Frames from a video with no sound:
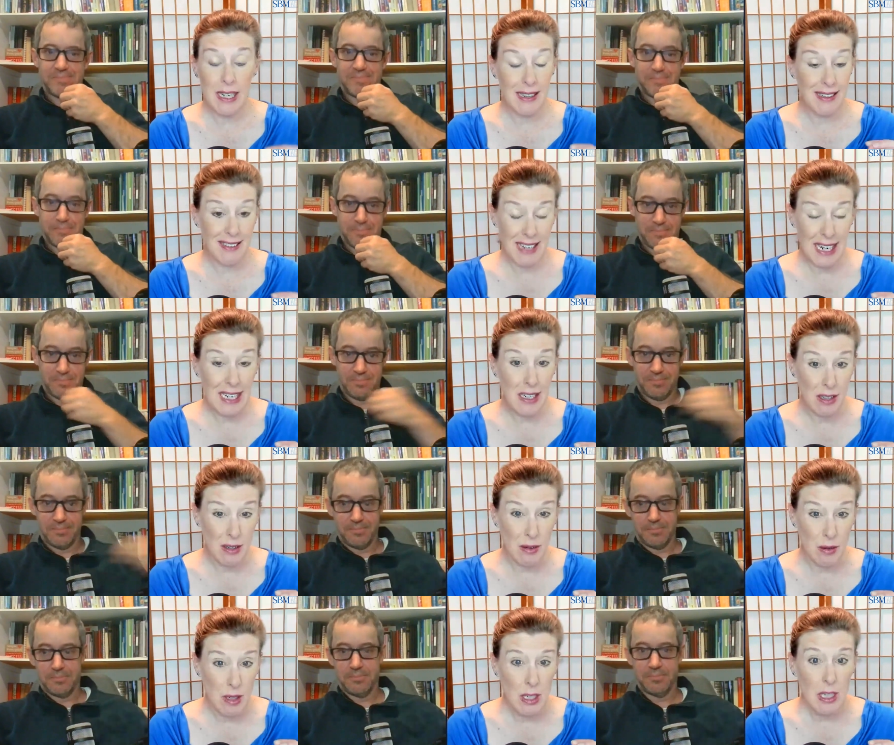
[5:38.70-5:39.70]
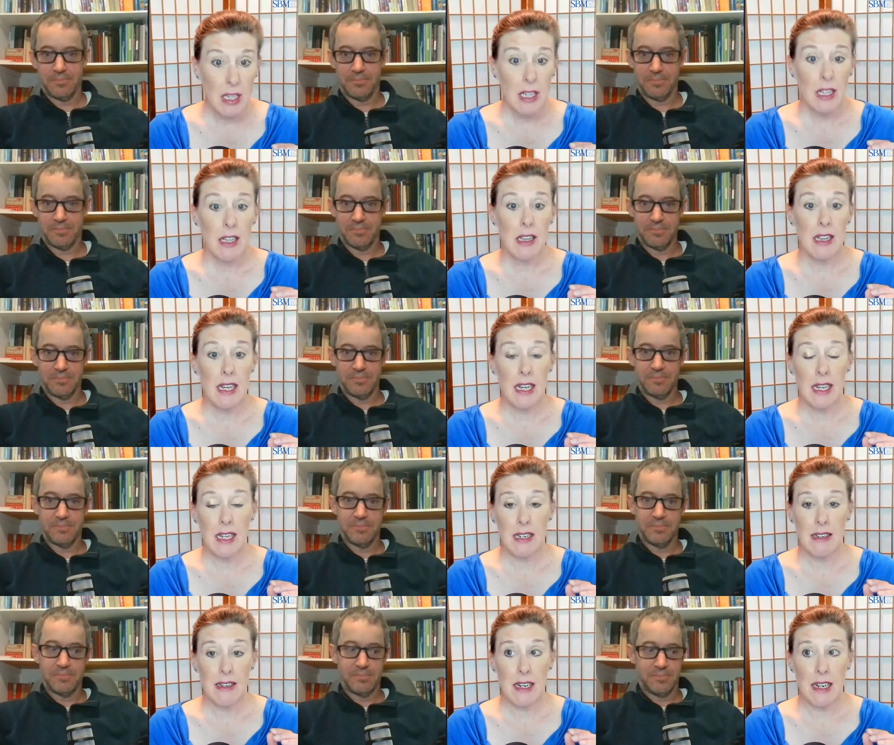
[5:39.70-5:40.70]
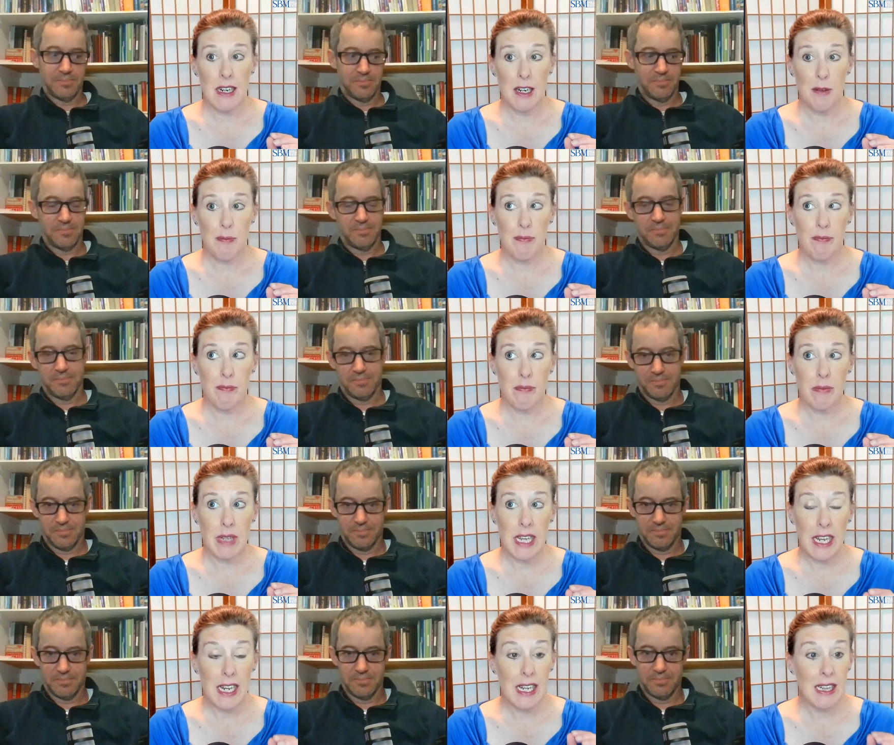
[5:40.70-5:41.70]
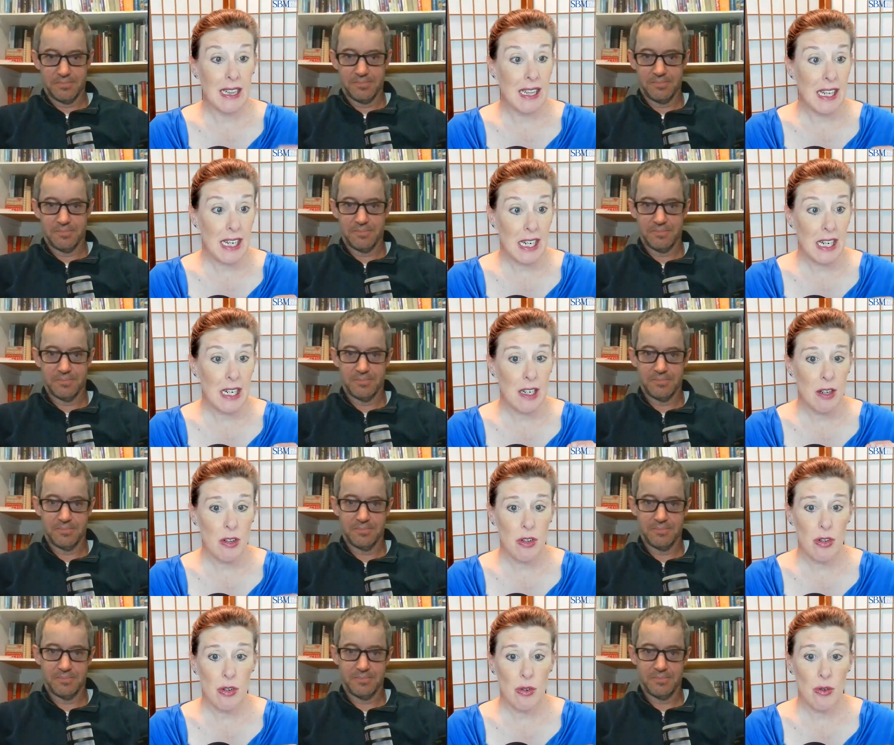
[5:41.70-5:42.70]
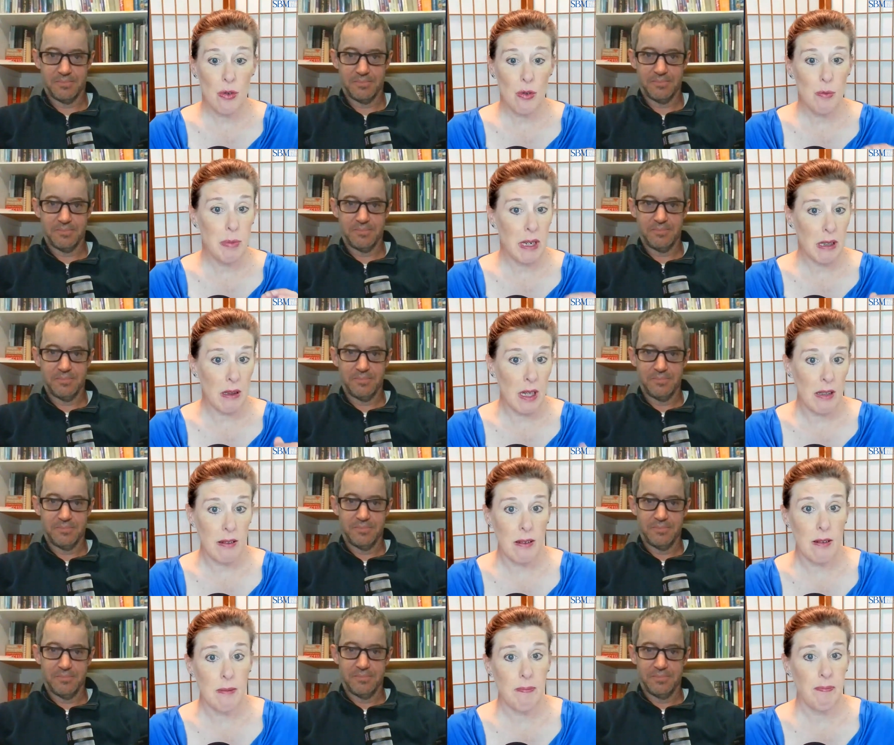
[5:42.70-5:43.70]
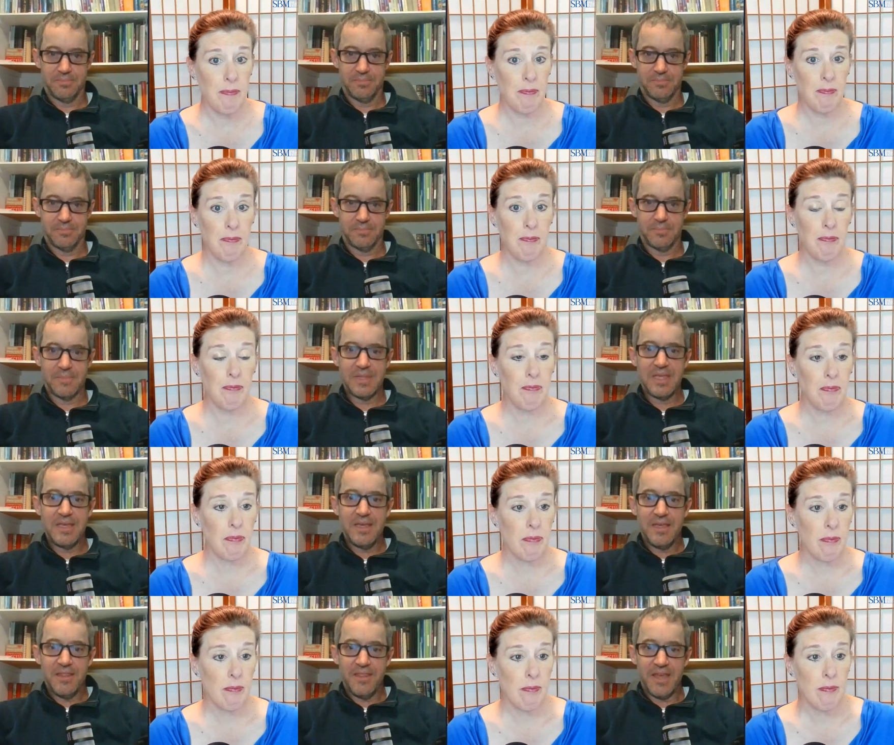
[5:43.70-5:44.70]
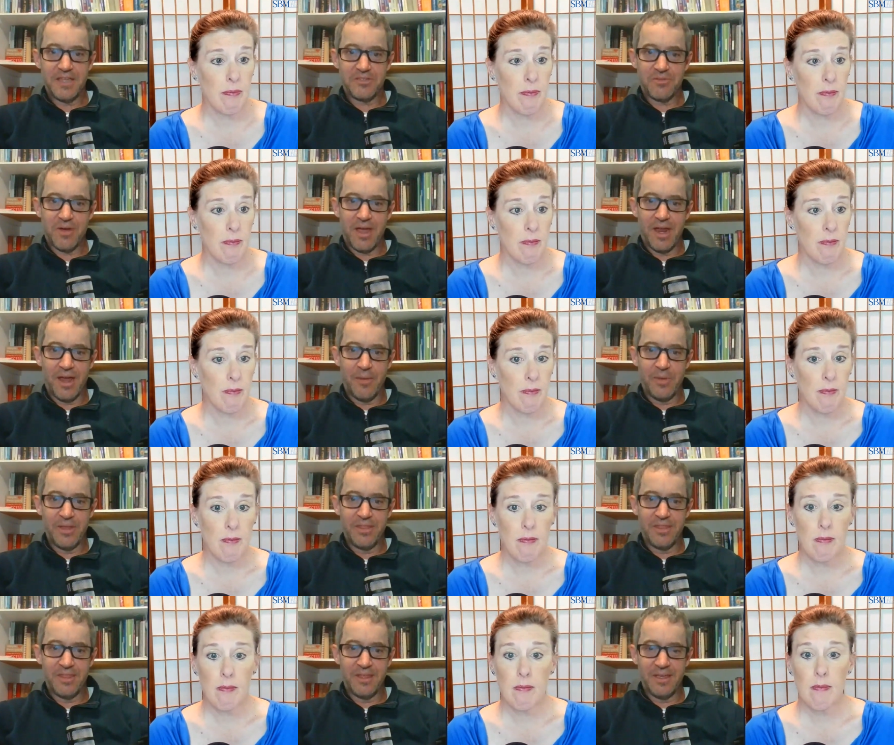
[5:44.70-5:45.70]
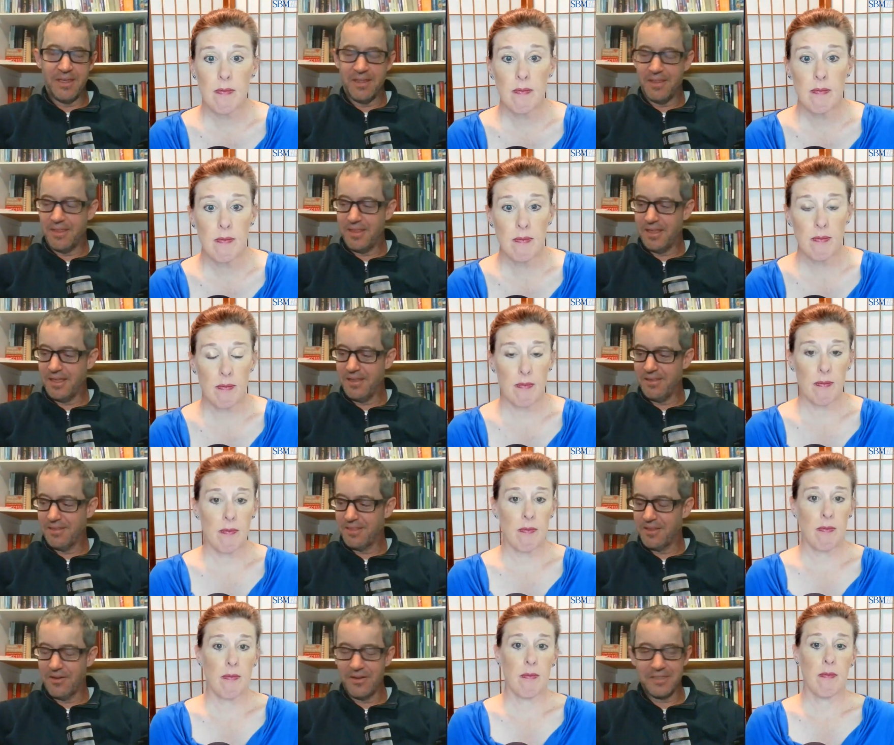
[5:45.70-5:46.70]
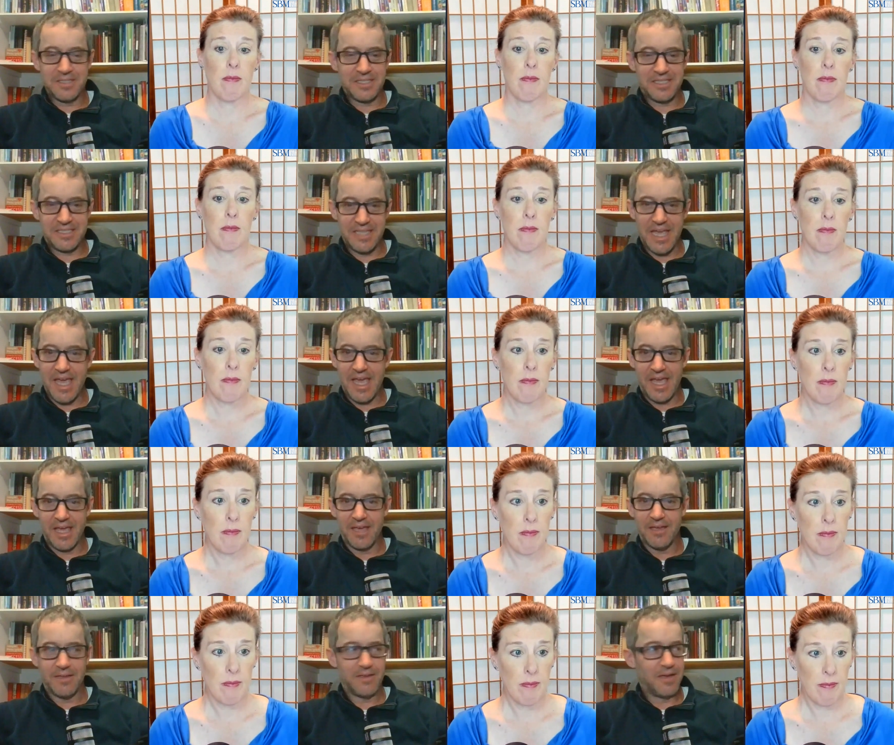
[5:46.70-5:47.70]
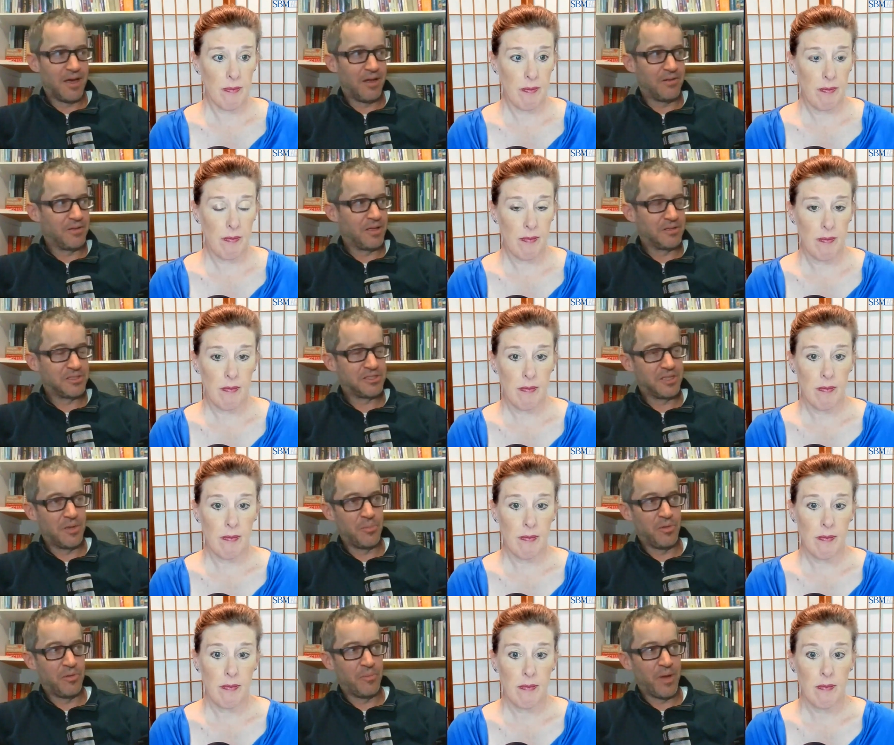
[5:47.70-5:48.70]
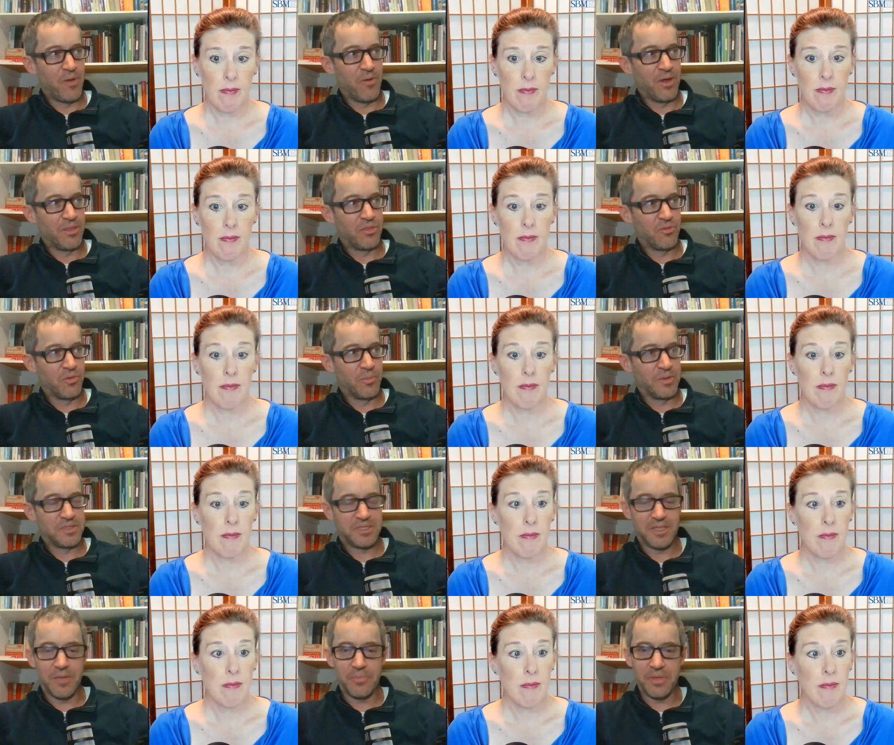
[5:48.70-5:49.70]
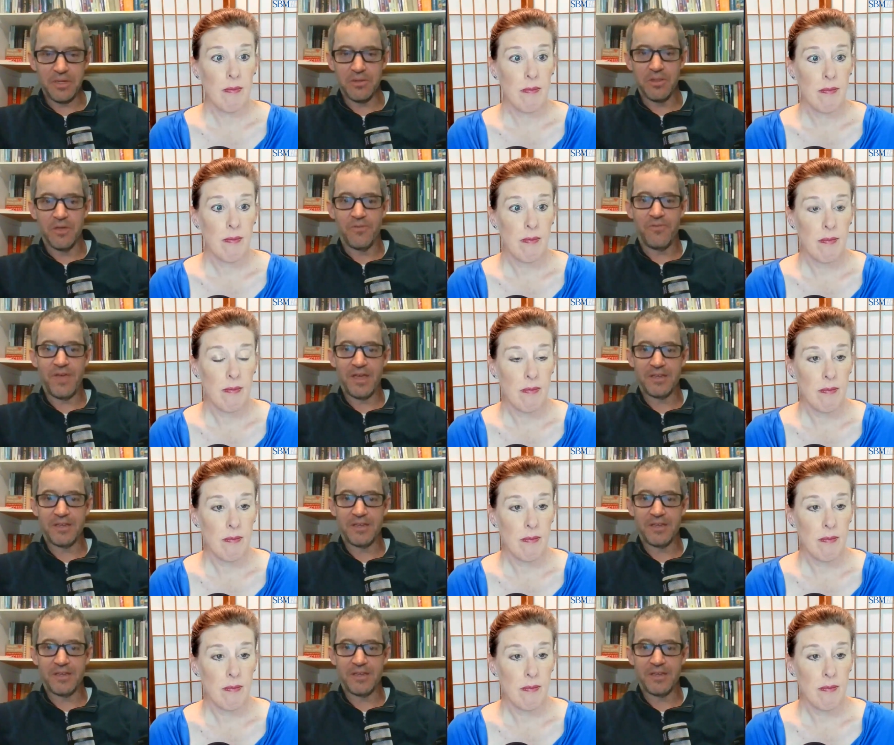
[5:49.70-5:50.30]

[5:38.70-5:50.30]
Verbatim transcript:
Speaker 1: inside you, that can lead to big losses.
Speaker 2: That's right. I mean, there is a saying, I'll stumble my way through it, but something to the effect